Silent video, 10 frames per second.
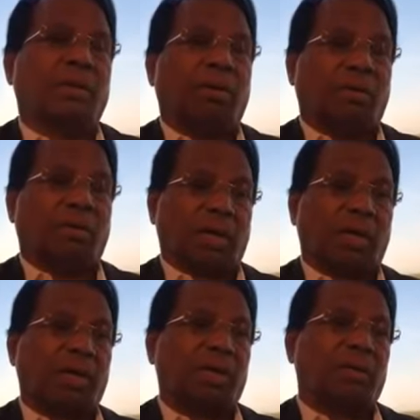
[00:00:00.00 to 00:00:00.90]

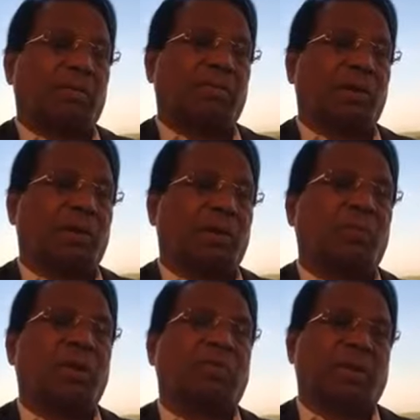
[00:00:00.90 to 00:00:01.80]
Already we are
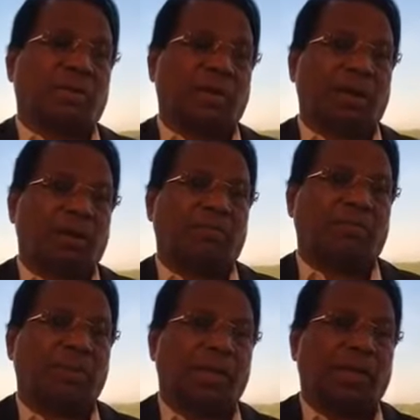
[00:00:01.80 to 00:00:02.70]
doing very well
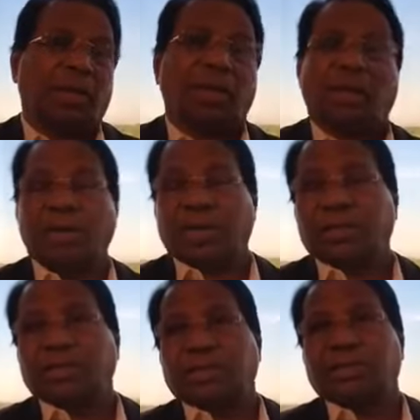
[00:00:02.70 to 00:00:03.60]
in
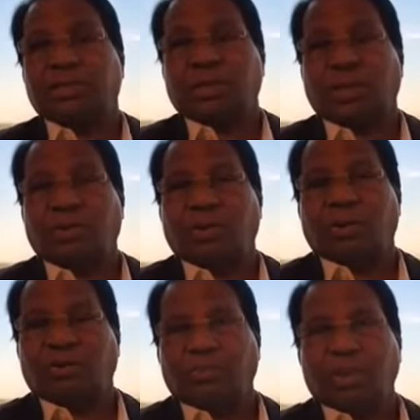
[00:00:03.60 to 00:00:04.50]
remittances. I don't know
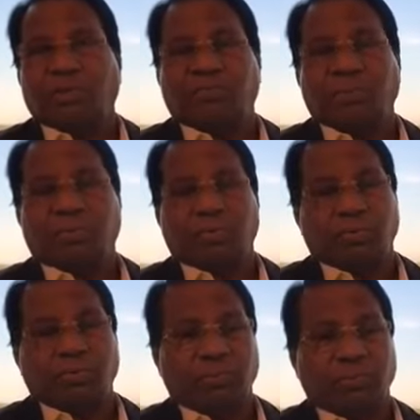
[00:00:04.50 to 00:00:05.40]
how many of you know
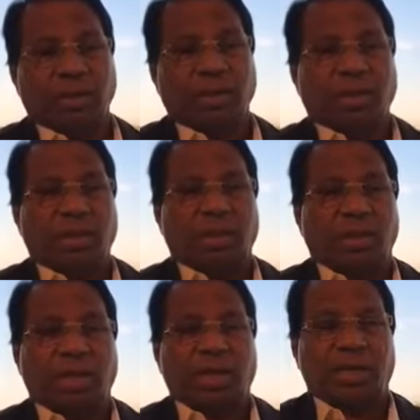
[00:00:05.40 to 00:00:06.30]

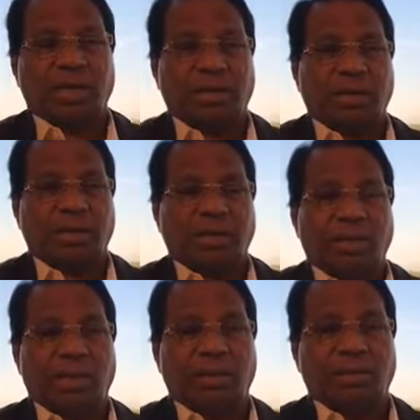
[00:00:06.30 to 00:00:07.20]
that
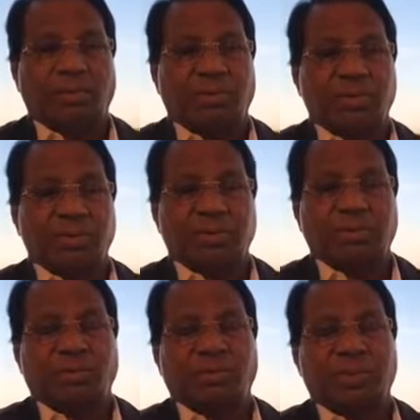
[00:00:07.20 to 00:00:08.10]
the
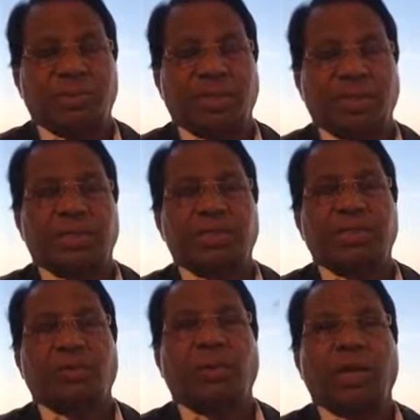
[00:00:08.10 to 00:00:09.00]
citizens
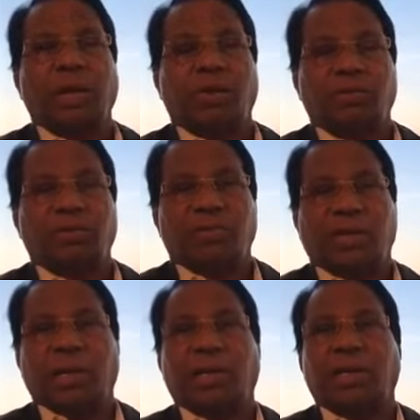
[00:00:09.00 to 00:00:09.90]
going out of the
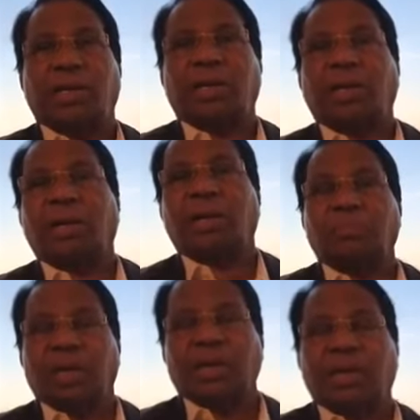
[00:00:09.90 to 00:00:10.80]
country earning
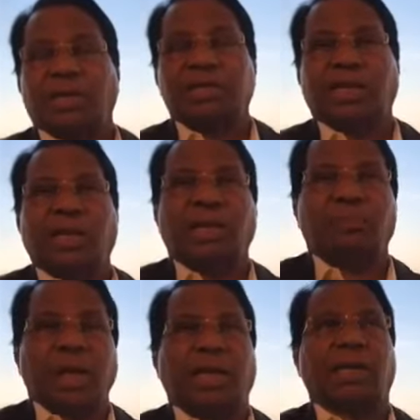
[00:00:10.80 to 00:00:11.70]
money and sending
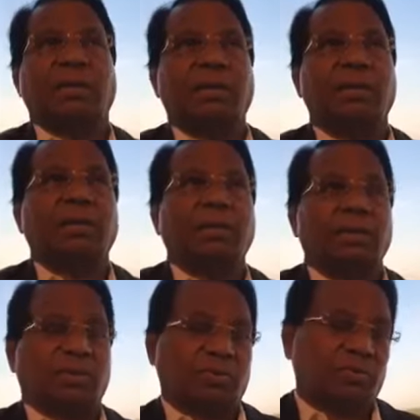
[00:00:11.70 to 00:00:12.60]
back
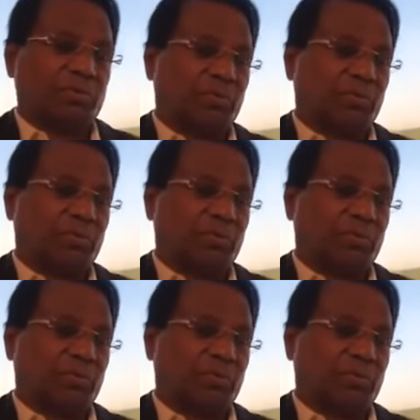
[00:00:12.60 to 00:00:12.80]
to